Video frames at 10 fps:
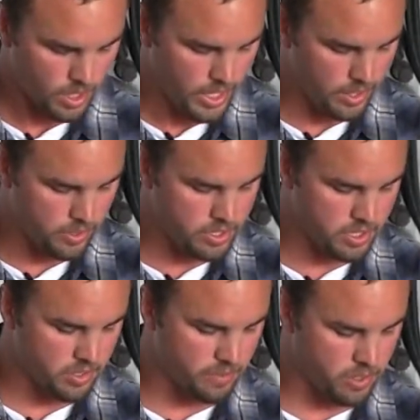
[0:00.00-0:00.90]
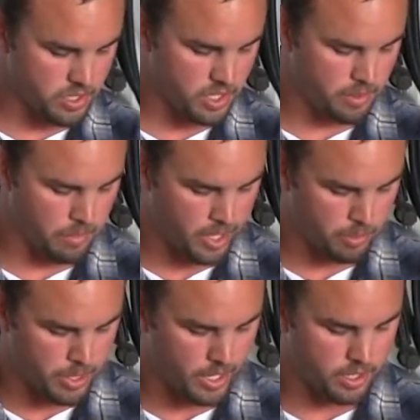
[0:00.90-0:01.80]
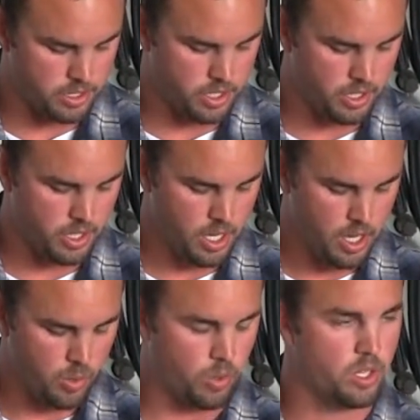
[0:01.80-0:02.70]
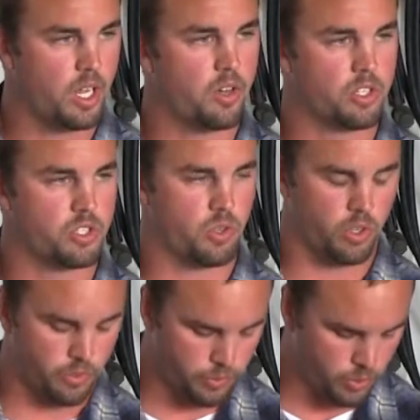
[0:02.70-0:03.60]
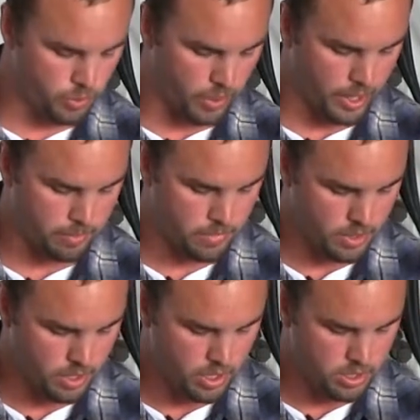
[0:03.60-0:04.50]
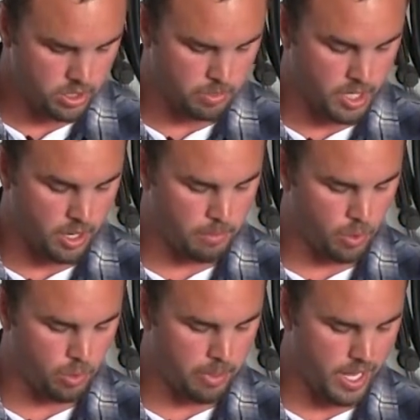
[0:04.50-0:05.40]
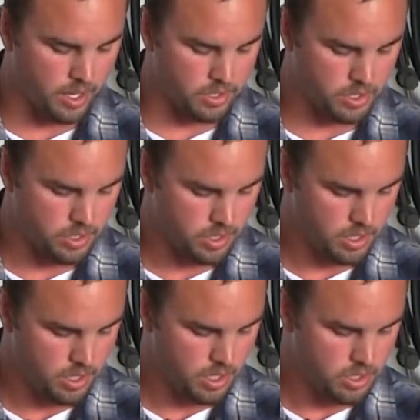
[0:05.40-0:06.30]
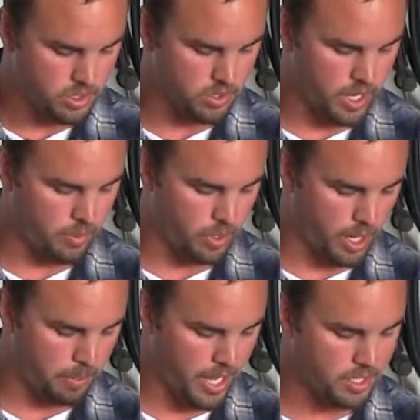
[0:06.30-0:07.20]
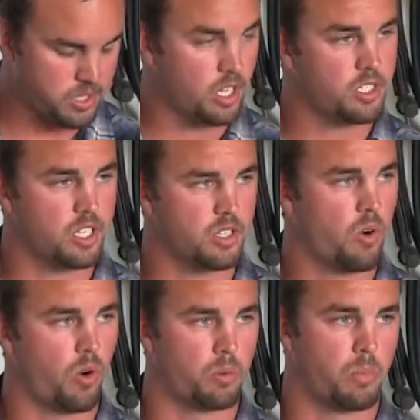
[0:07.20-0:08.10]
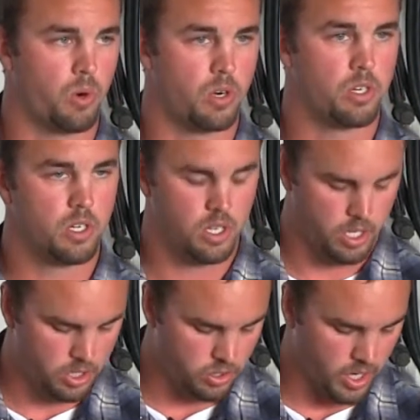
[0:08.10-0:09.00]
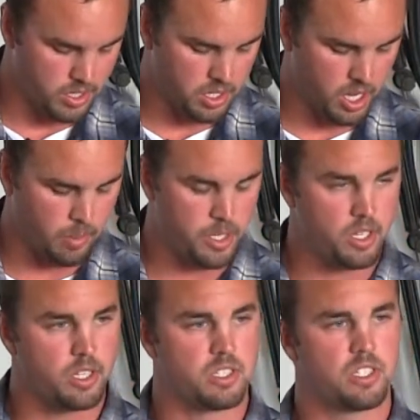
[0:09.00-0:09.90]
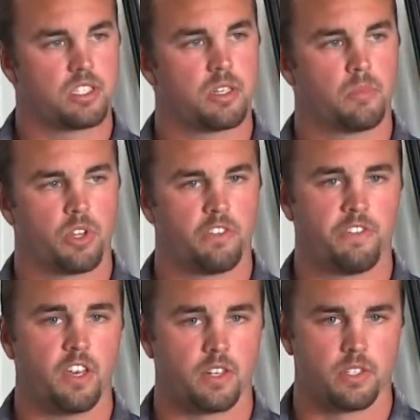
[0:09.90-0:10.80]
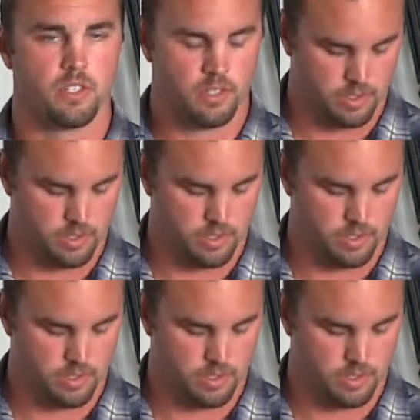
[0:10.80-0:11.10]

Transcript: Increasing diversity of microbiology will allow the soil food web to become more balanced so that when a pest such as the corn borer tries to come into the system or the field,